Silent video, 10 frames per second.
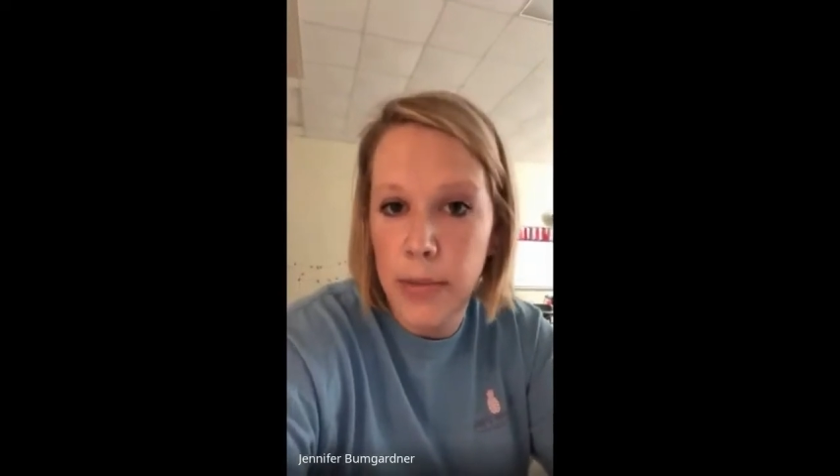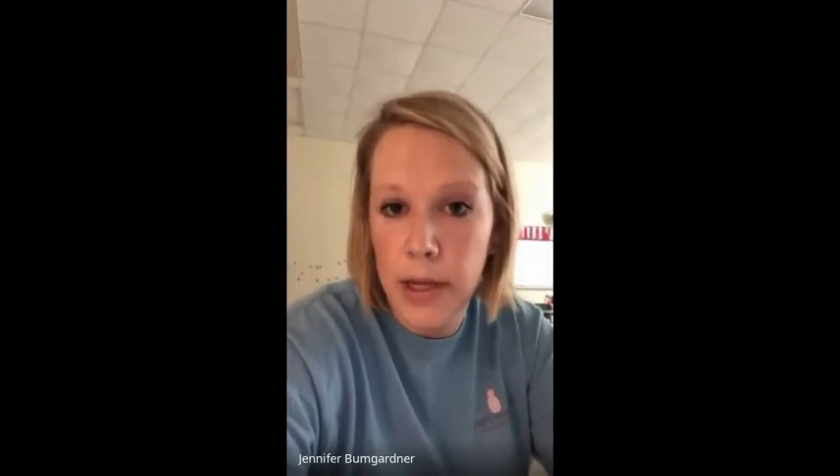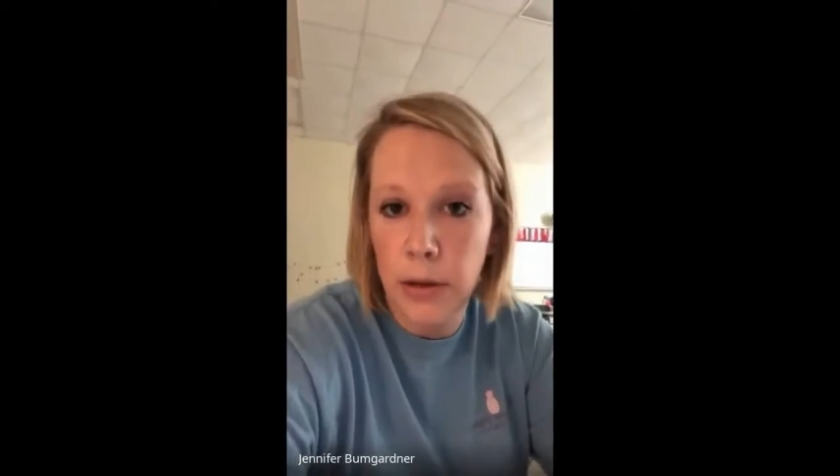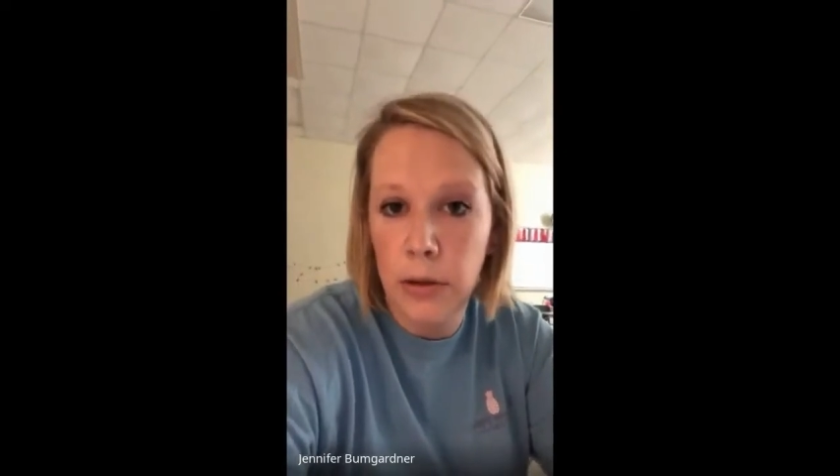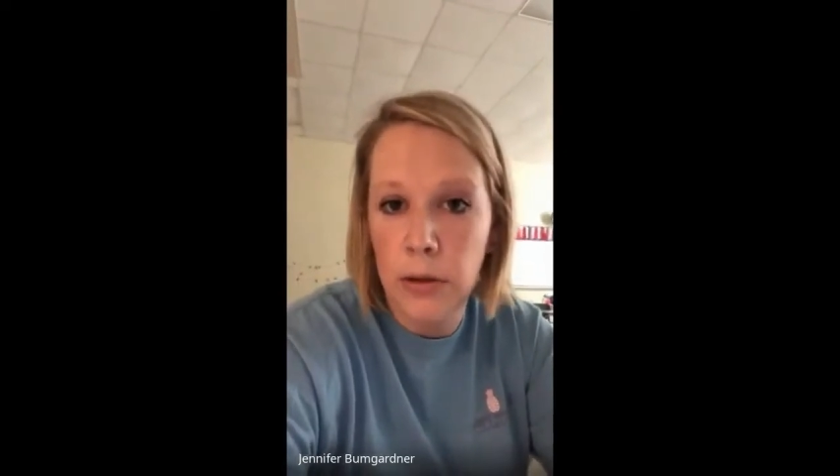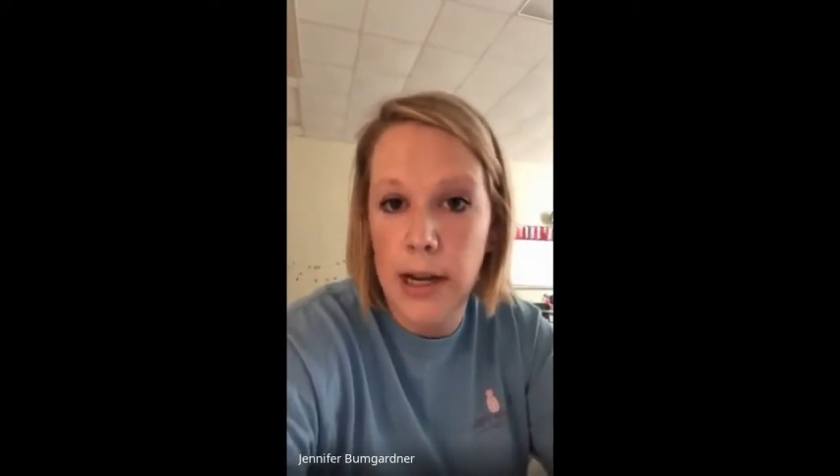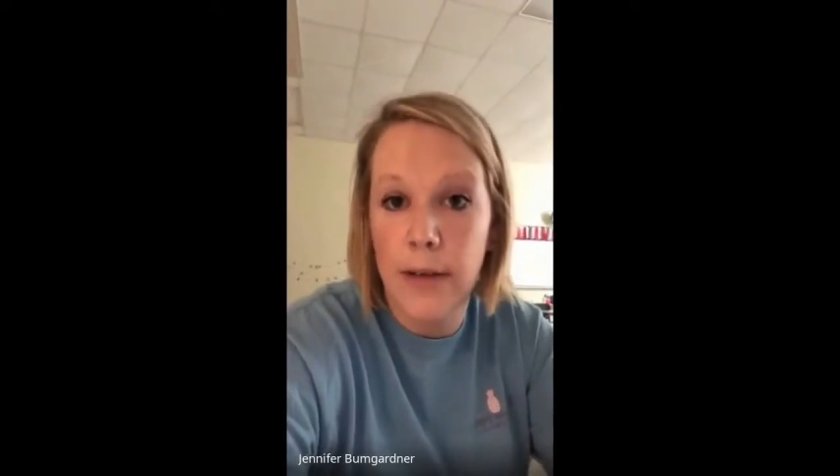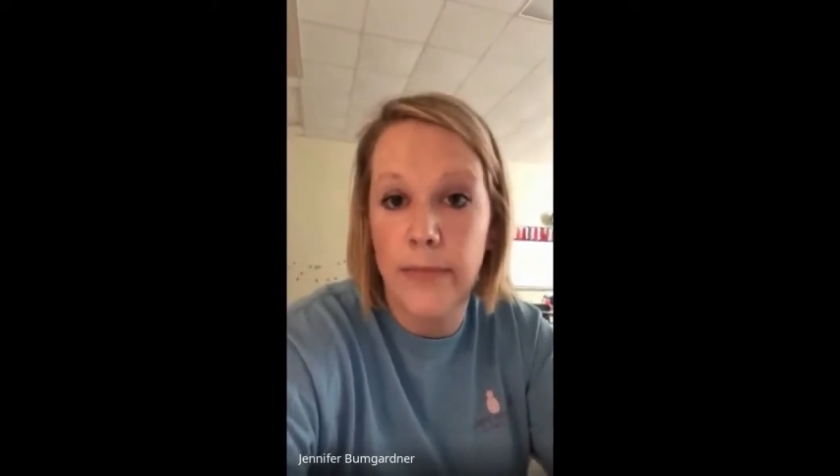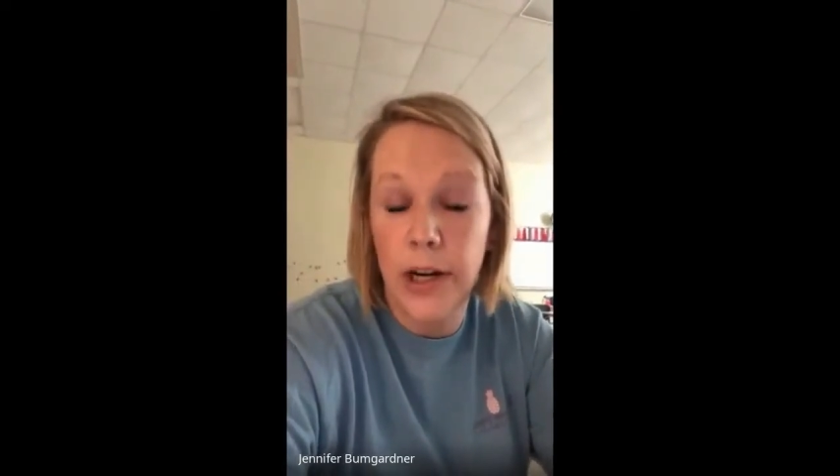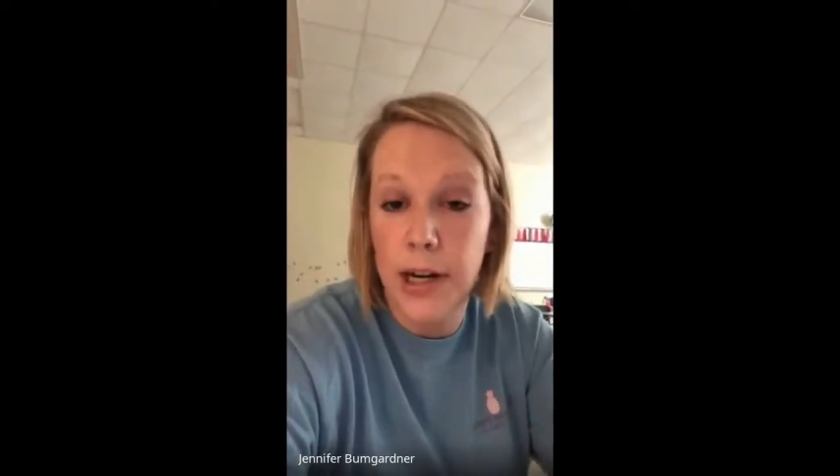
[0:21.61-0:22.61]
Middle and
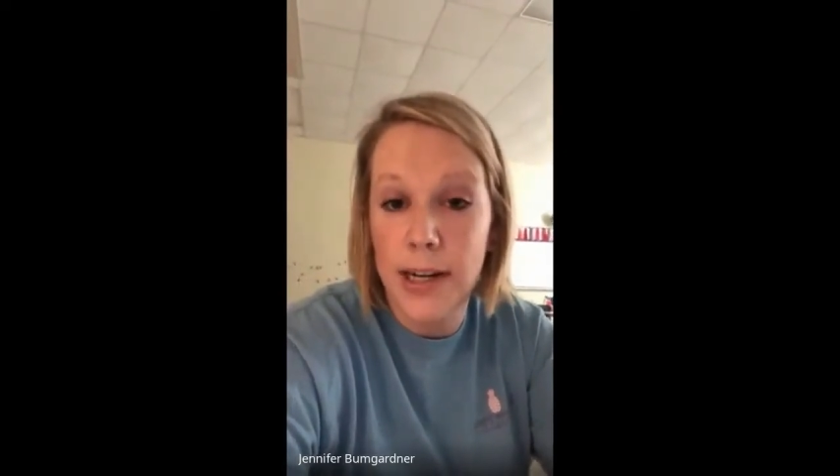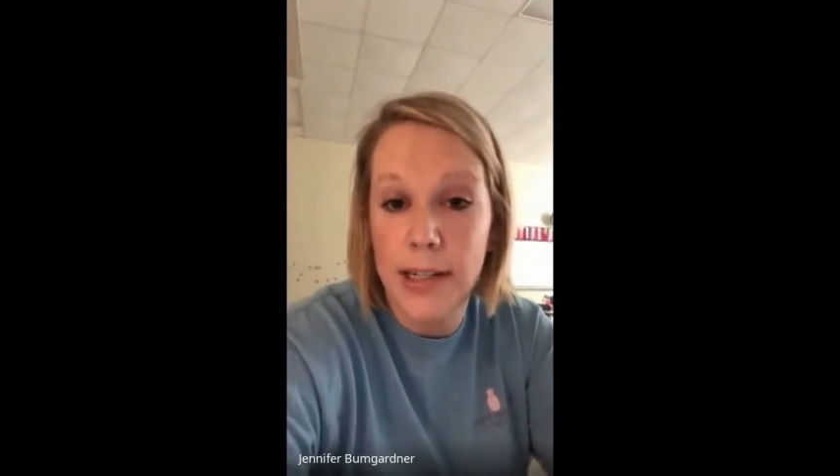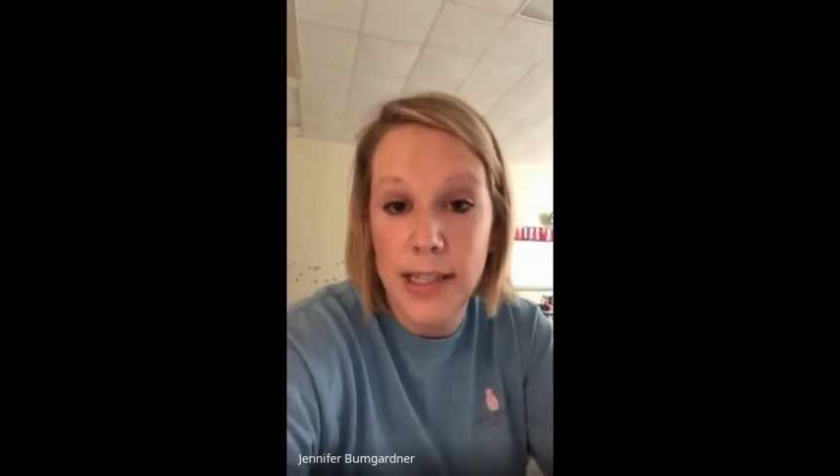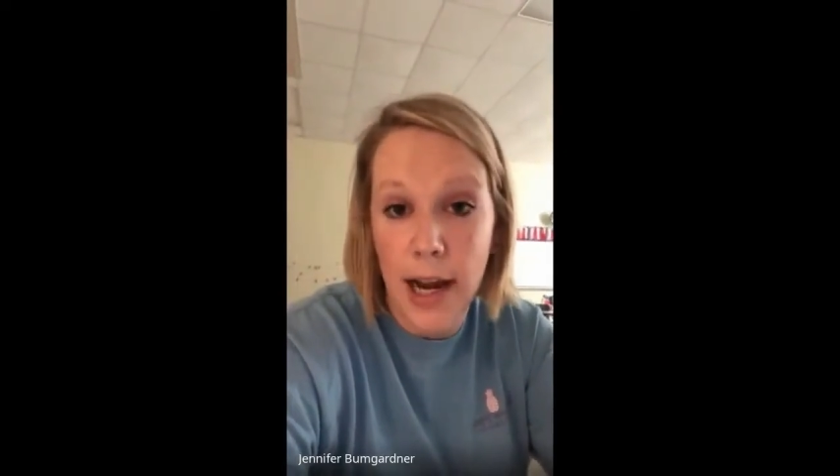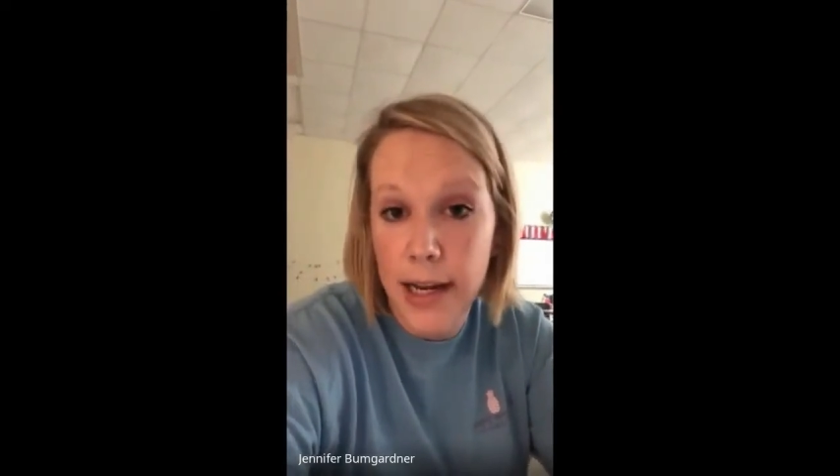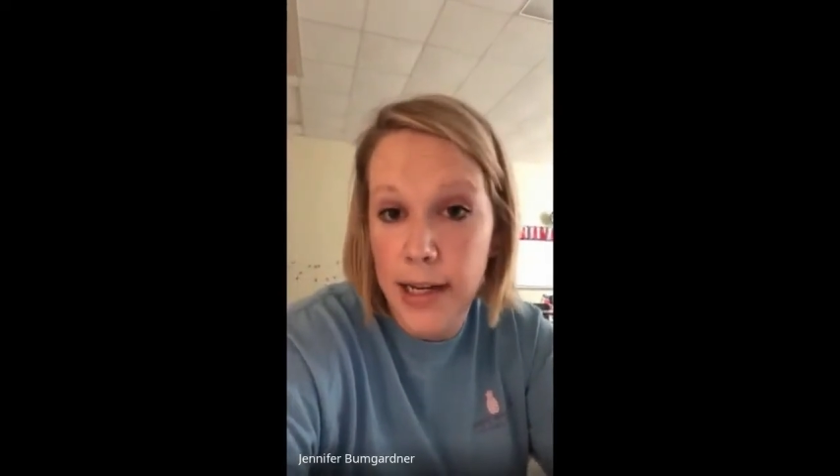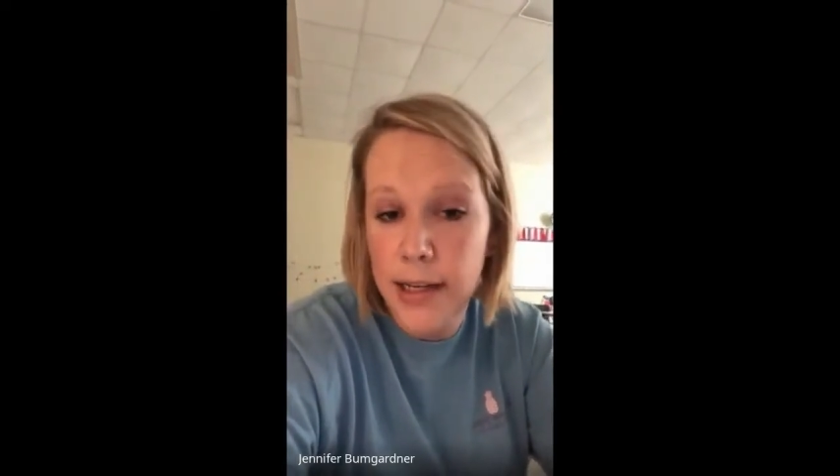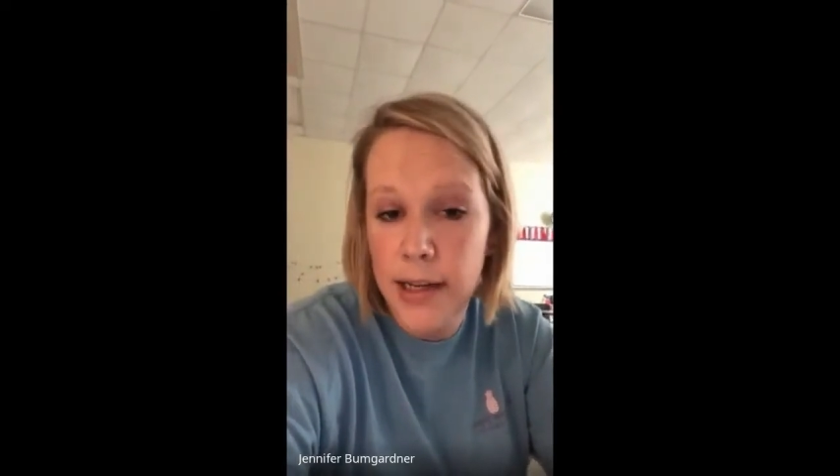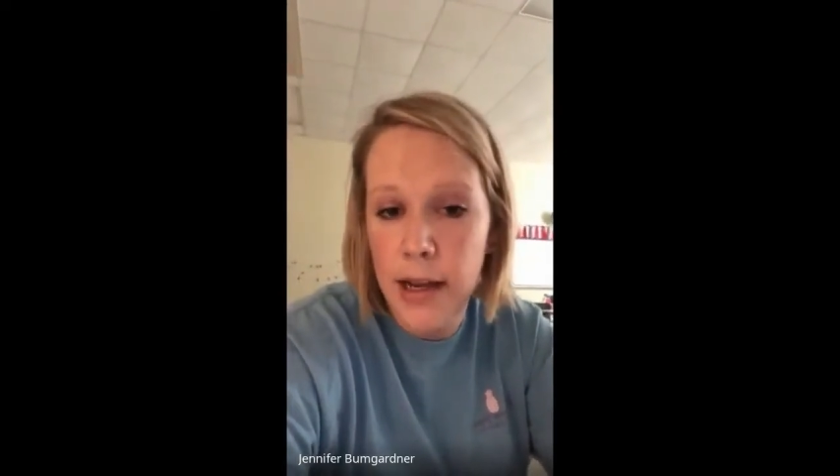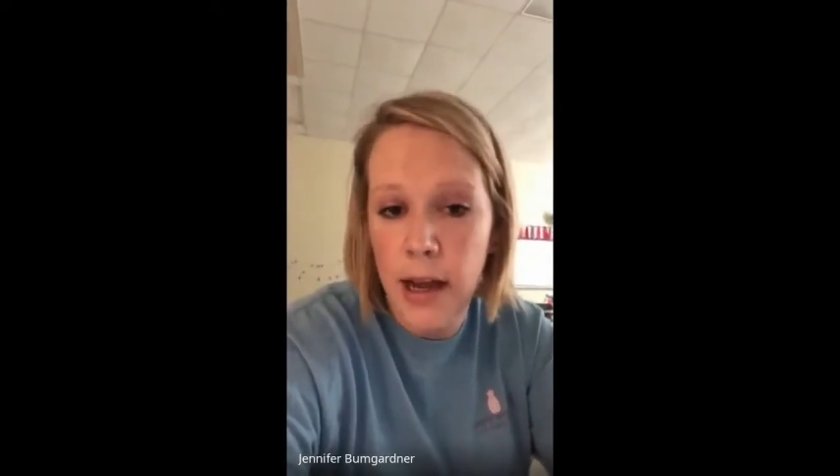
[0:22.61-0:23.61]
I'm very
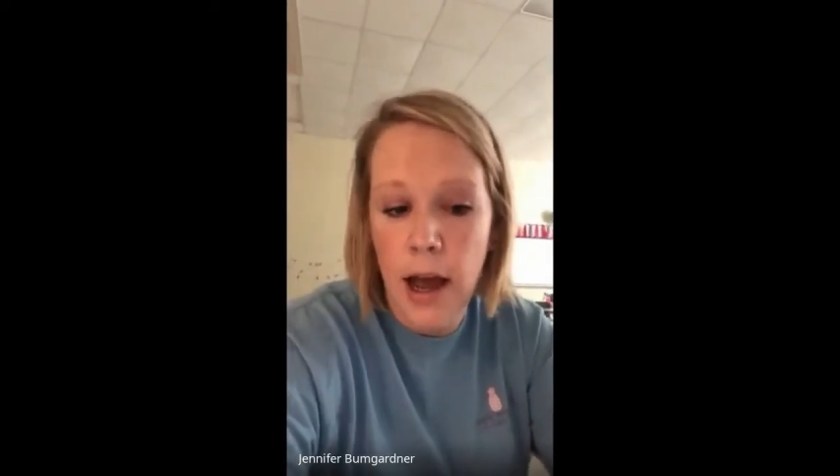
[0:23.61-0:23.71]
excited.